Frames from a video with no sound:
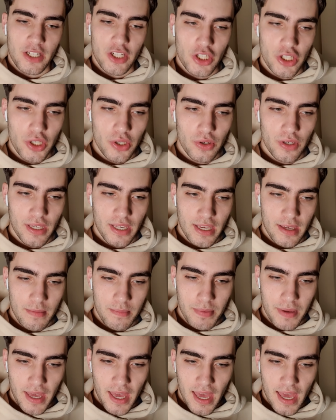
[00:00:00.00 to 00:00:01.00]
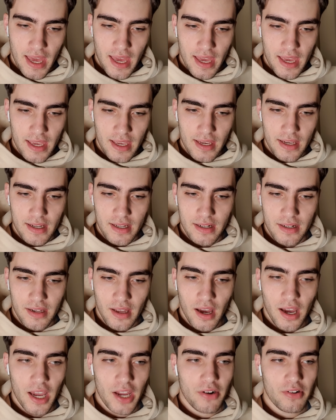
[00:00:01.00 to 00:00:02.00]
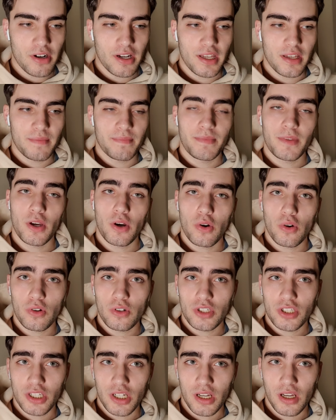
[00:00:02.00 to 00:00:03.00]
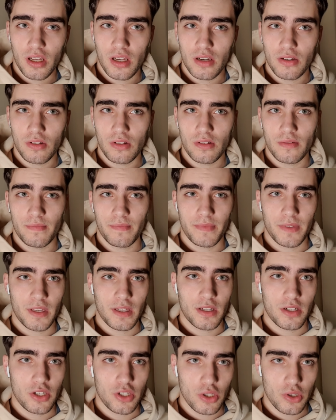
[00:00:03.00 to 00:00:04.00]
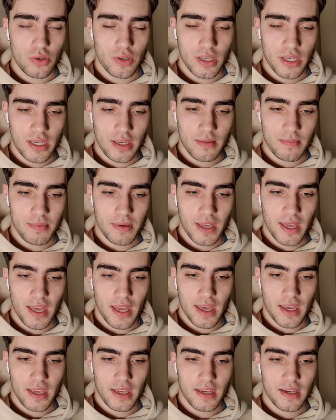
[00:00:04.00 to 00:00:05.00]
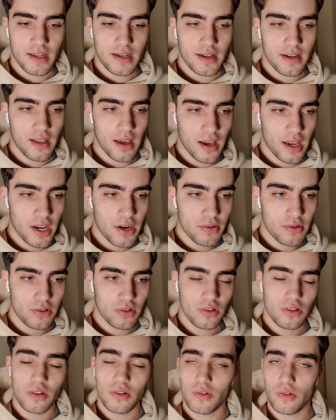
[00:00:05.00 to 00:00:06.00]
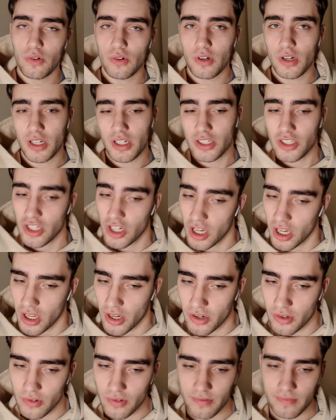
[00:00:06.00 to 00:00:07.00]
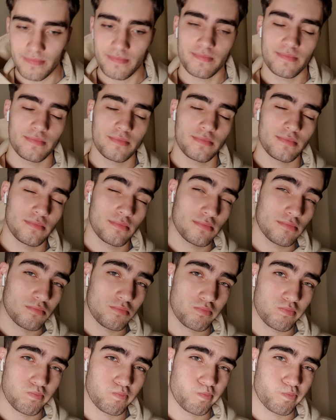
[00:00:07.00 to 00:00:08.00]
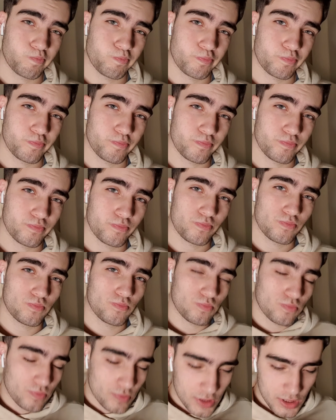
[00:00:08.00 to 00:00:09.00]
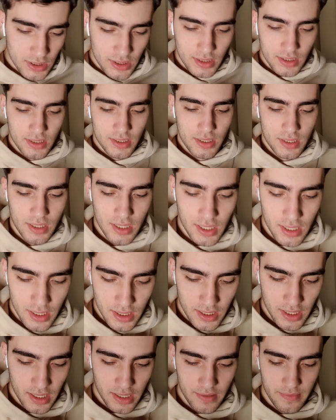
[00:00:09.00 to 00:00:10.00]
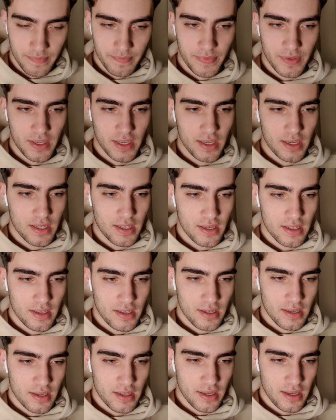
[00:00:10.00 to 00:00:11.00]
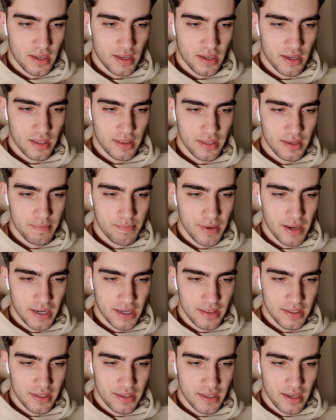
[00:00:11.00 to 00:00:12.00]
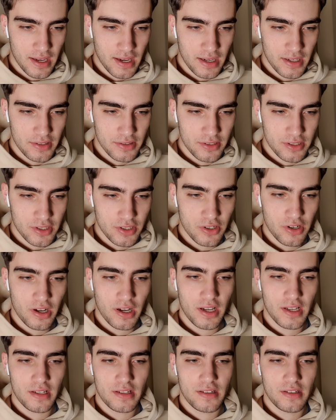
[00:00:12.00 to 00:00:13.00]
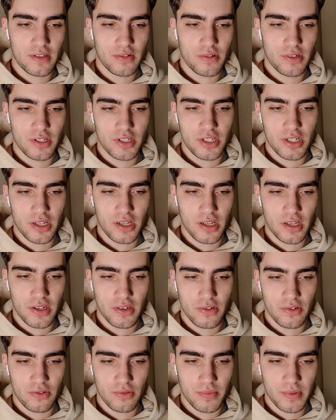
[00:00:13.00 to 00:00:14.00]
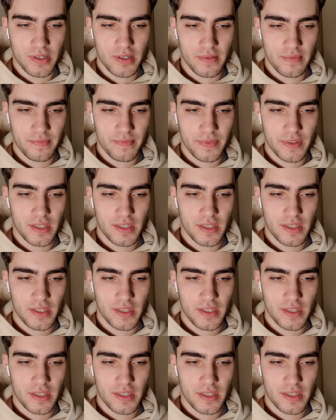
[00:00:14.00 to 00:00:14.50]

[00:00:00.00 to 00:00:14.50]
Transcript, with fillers: Do you keep a diary or journal? a diary or journal. Okay, okay. Yeah, I think back in the day I used to try and do a journal, but